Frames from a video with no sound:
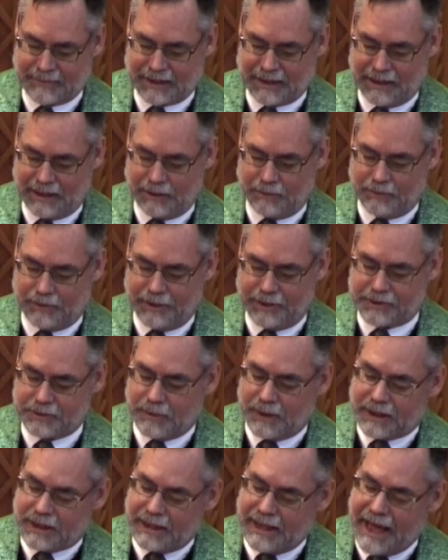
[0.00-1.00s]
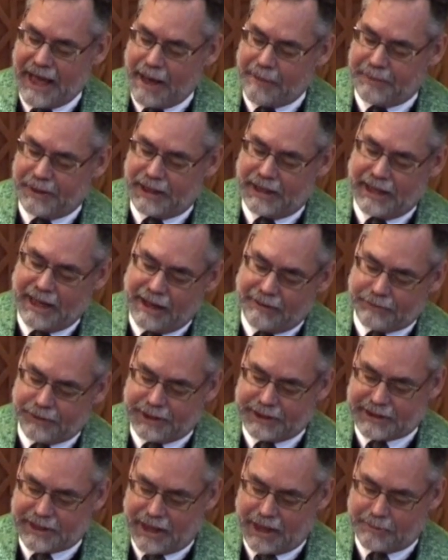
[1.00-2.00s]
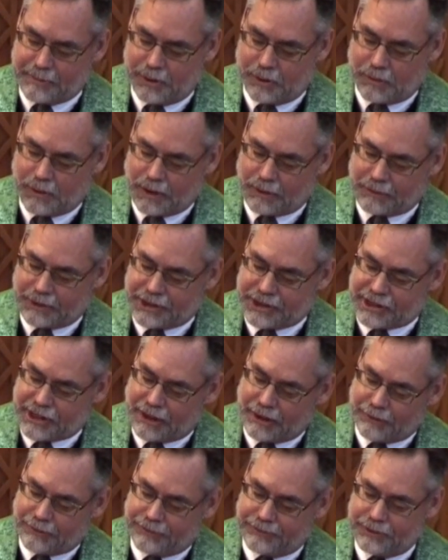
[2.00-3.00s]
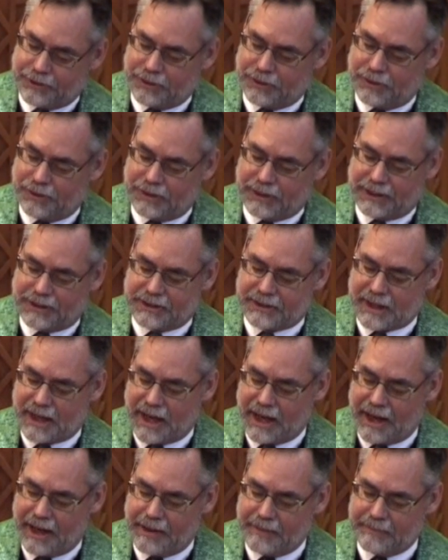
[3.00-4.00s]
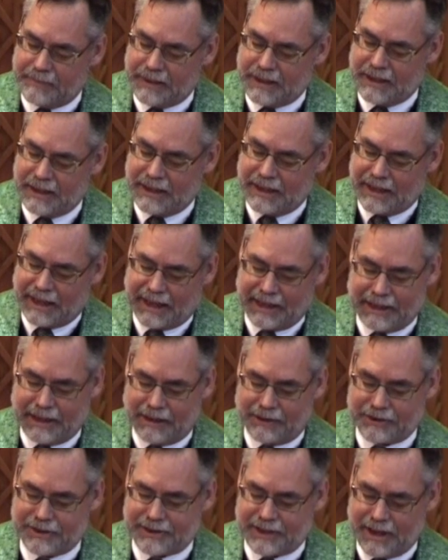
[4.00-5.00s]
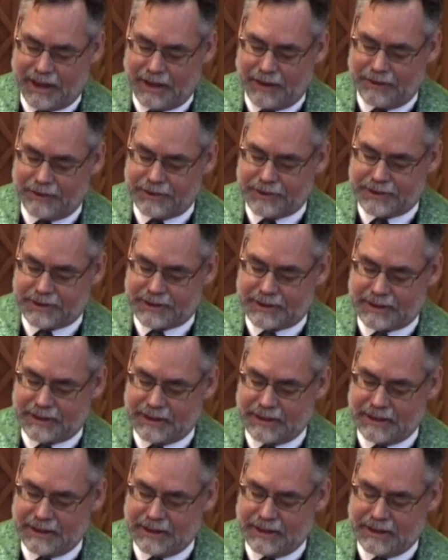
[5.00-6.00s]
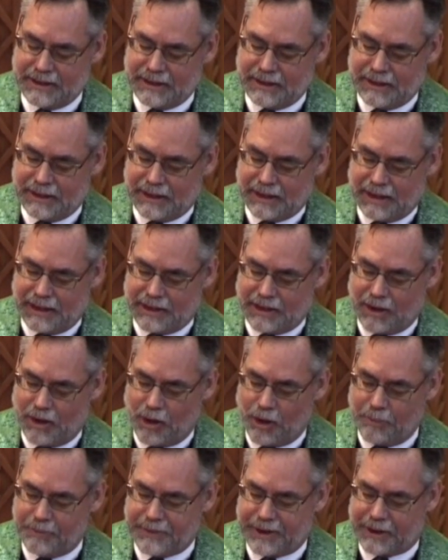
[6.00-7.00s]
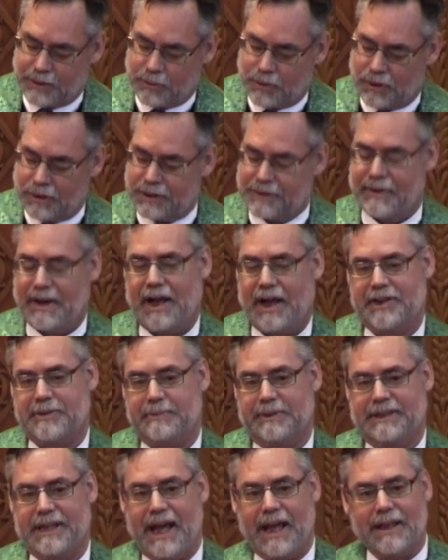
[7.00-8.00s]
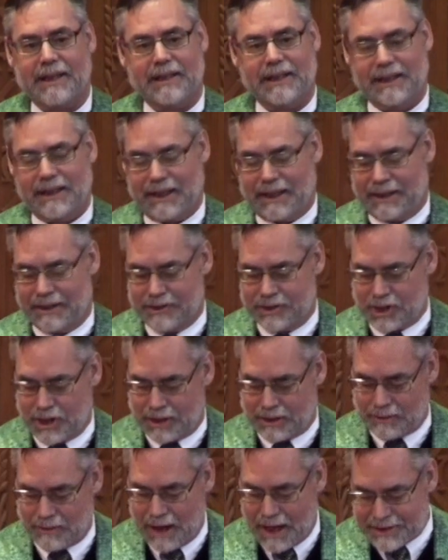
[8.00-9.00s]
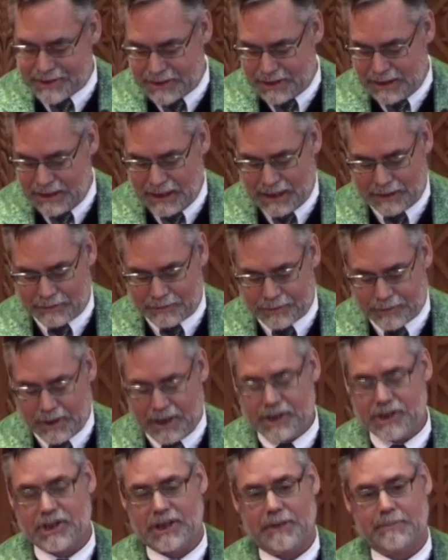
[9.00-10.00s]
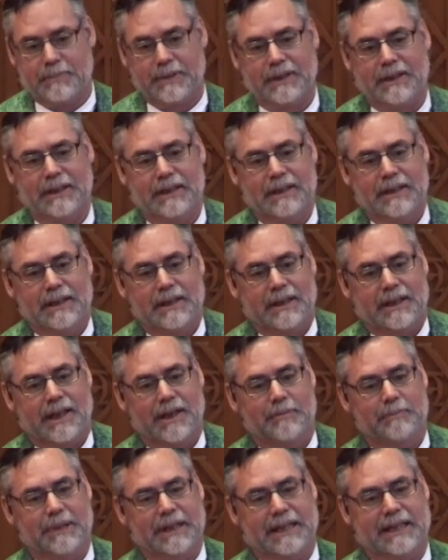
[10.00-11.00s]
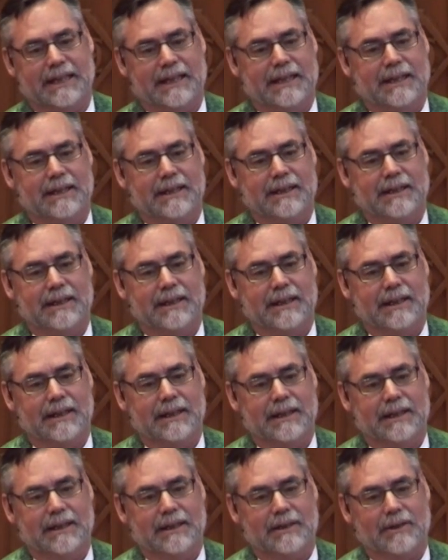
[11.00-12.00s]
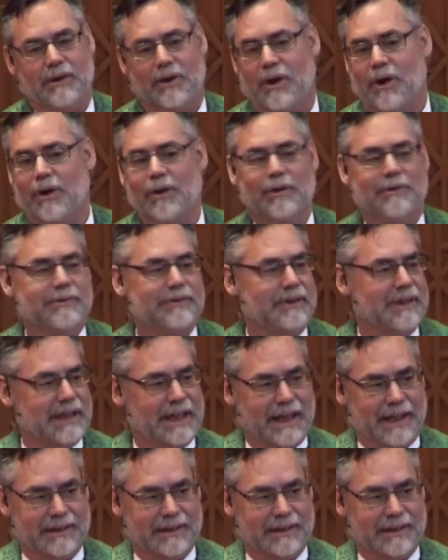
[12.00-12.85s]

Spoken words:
It's what can happen at every table where we share food and time and ourselves in the hope that a world of hospitality and generosity and friendship can begin all over again.